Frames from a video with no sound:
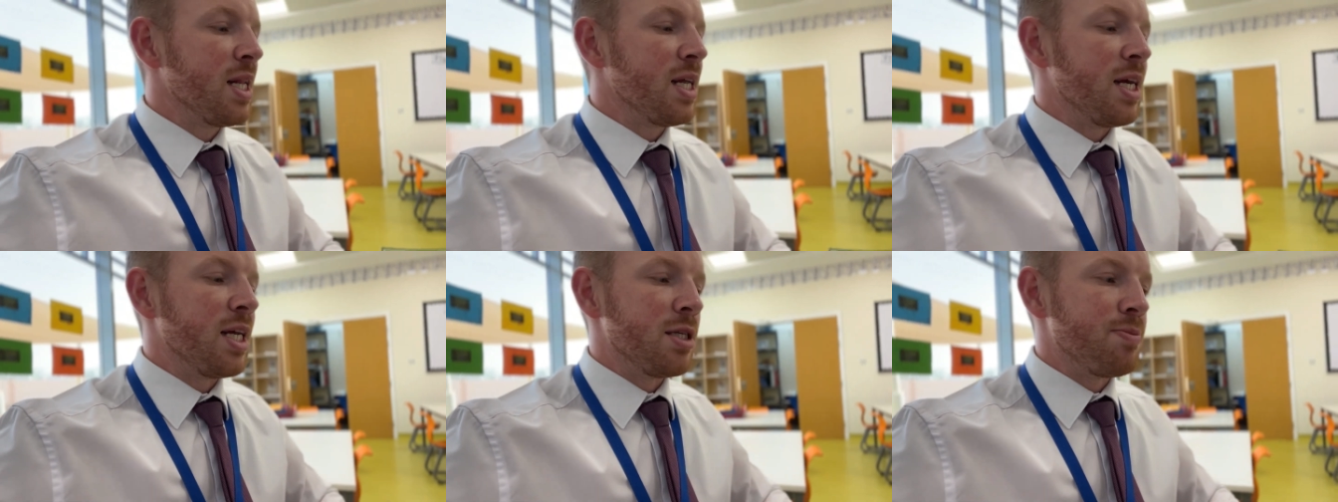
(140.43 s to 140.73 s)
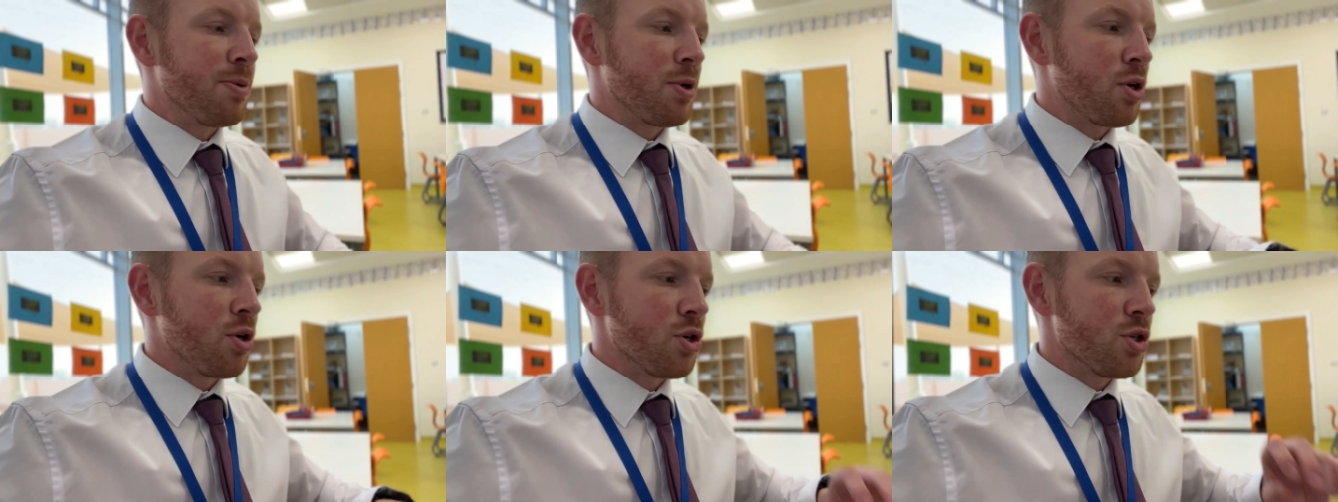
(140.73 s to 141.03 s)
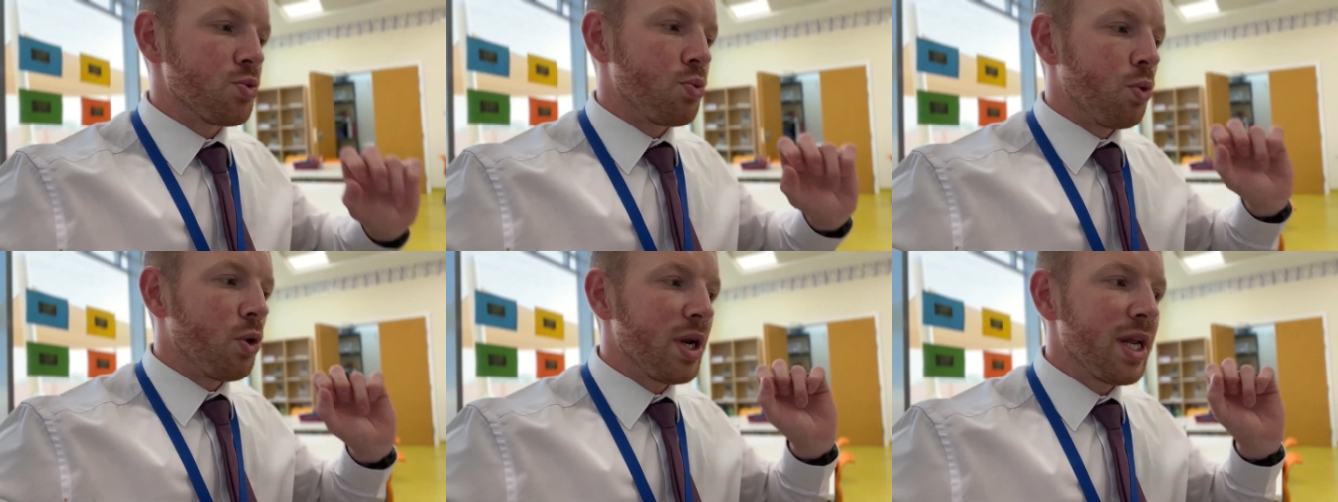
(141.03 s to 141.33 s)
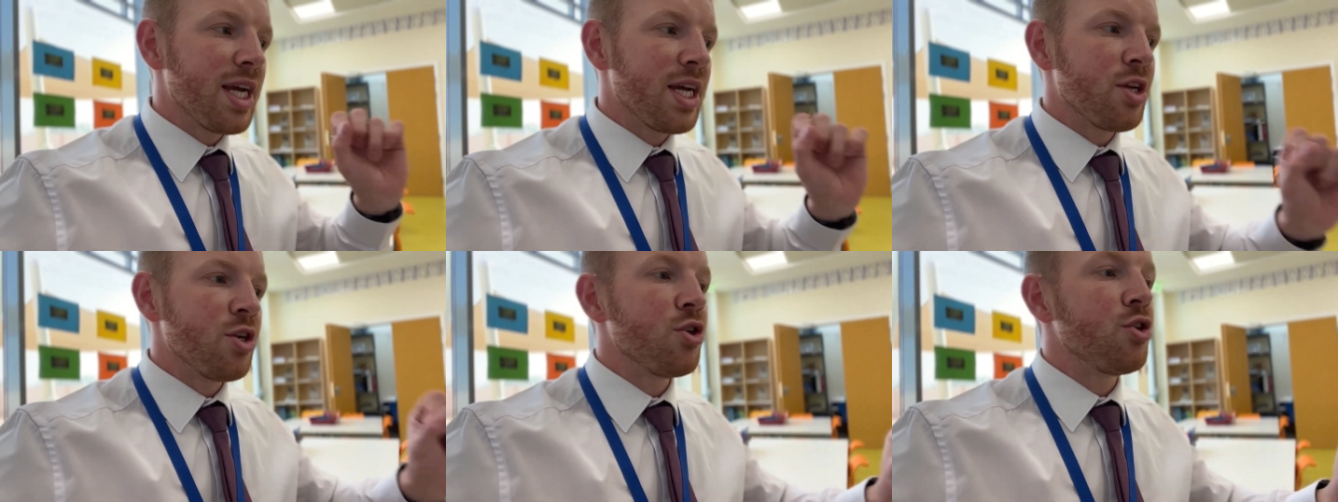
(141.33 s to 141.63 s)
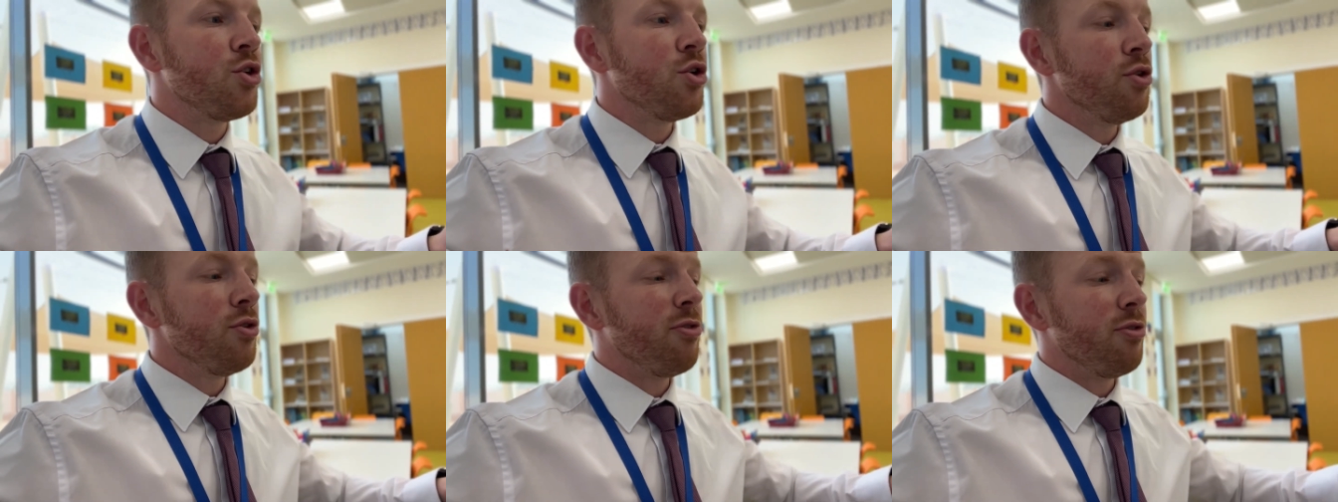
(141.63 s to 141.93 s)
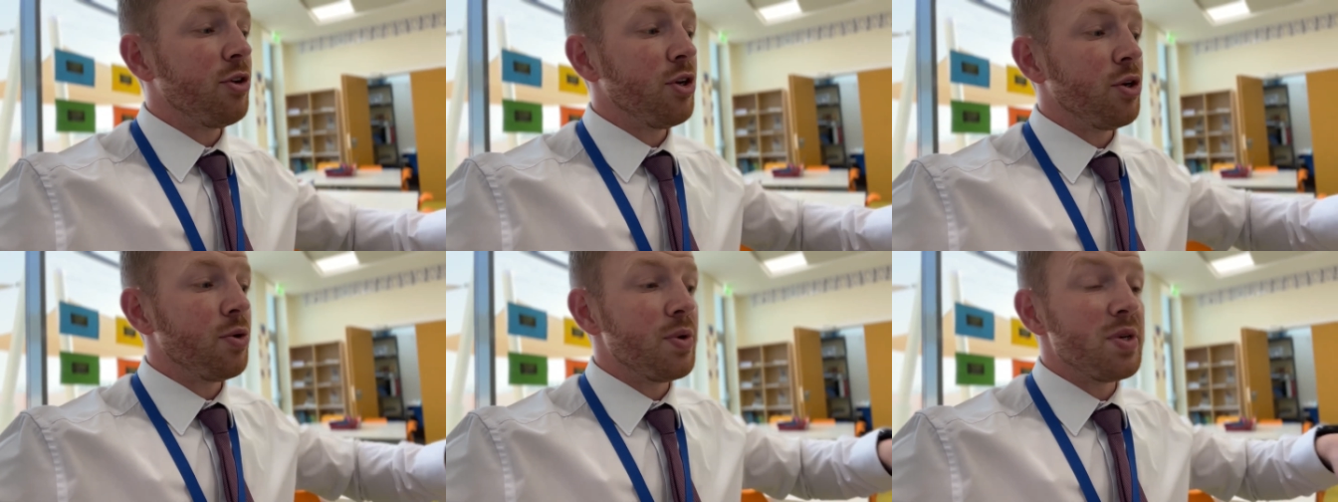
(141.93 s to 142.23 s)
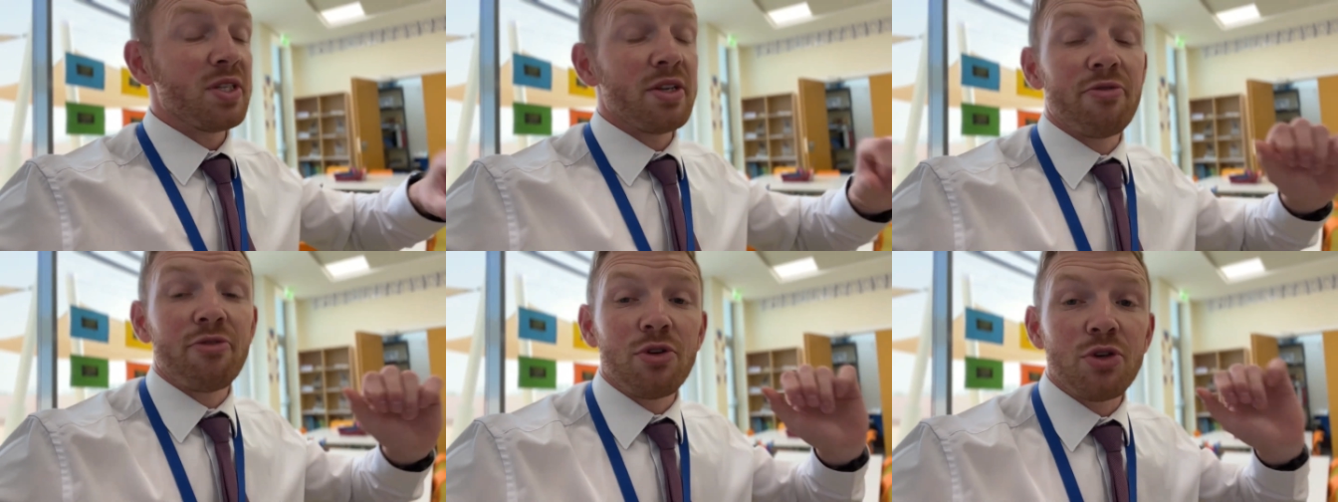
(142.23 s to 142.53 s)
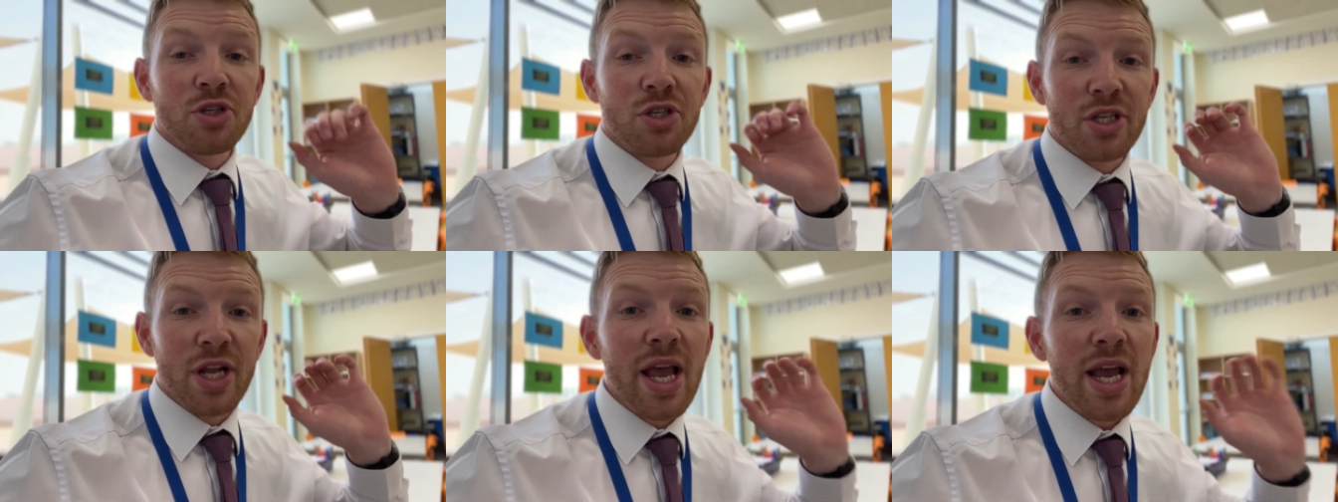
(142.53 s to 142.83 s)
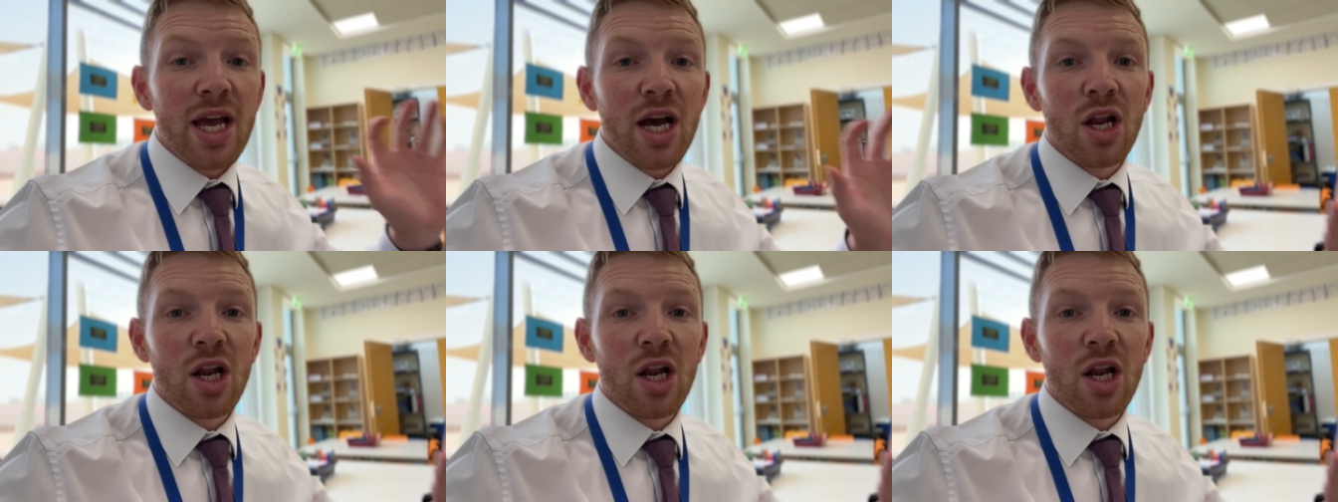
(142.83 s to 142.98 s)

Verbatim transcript: It's because what it can do for you is if you stick